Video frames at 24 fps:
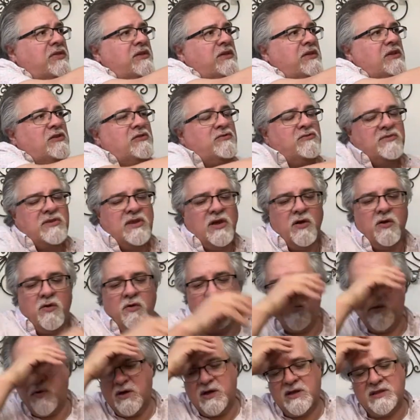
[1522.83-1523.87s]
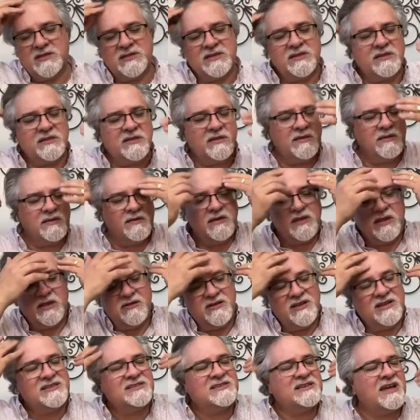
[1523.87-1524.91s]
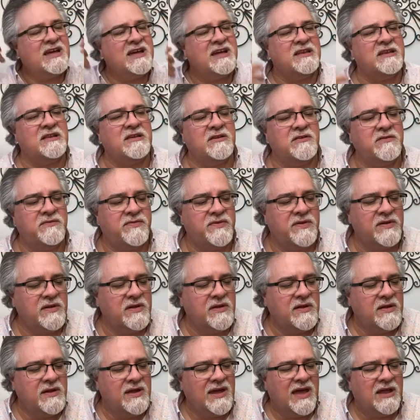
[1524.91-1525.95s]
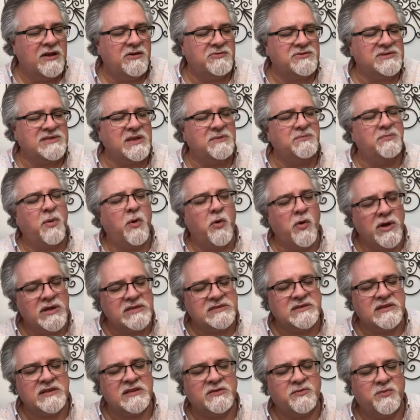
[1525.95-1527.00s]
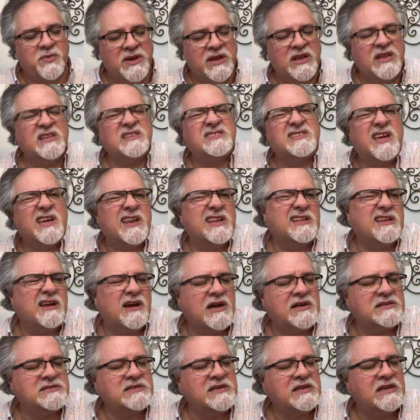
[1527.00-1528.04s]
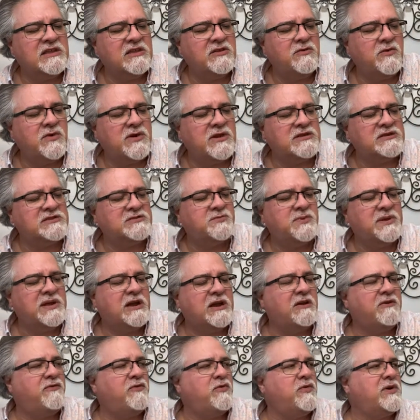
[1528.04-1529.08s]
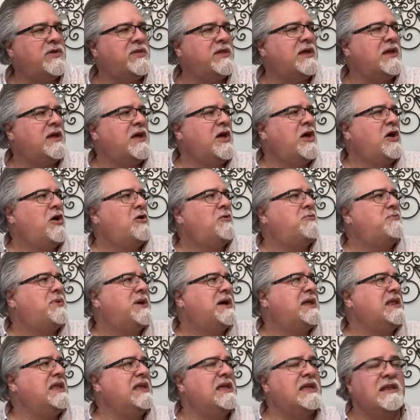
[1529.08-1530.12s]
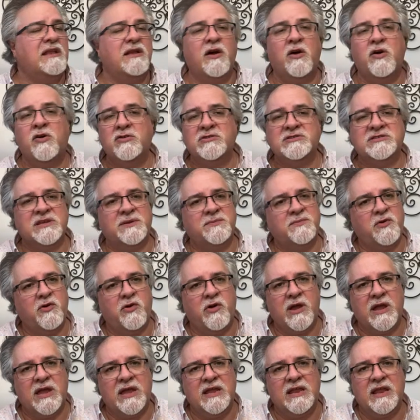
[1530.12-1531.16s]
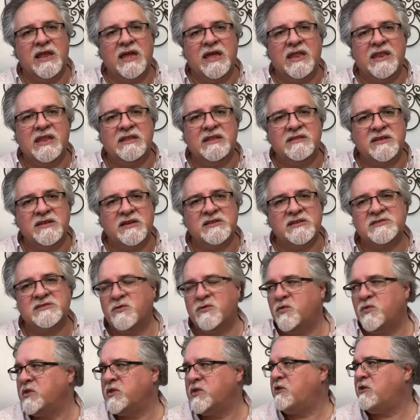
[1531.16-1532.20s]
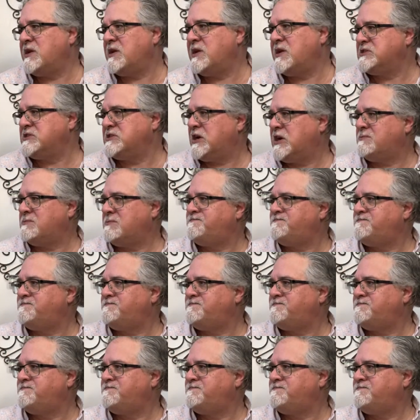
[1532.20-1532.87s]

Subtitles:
You don't want to, it's kind of, I don't want to say poisonous, but it is kind of toxic, and you want to just be careful with it. But it holds up great, and it does a really great job.